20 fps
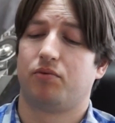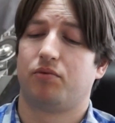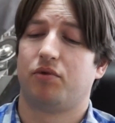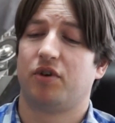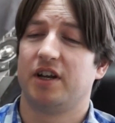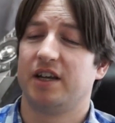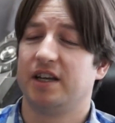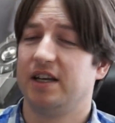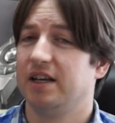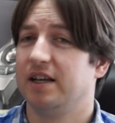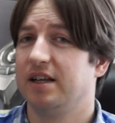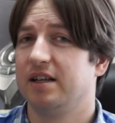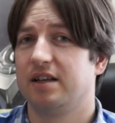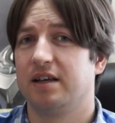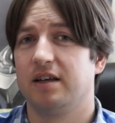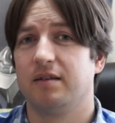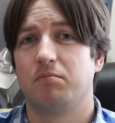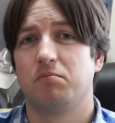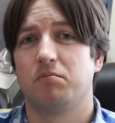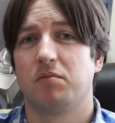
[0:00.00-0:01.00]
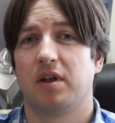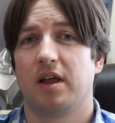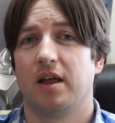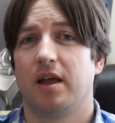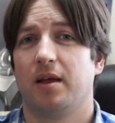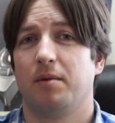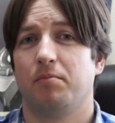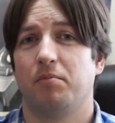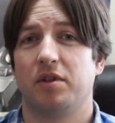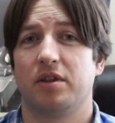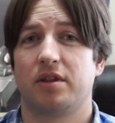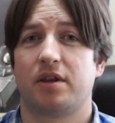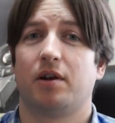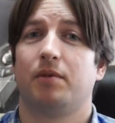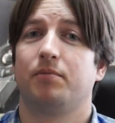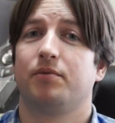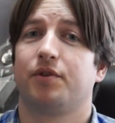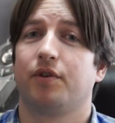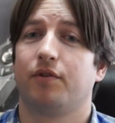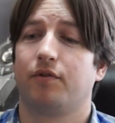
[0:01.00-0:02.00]
pretty easy in
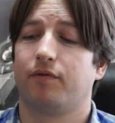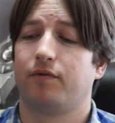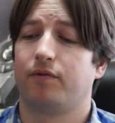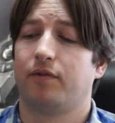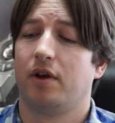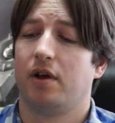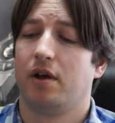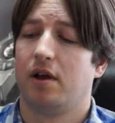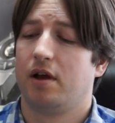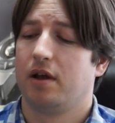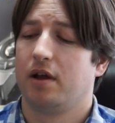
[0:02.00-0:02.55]
terms of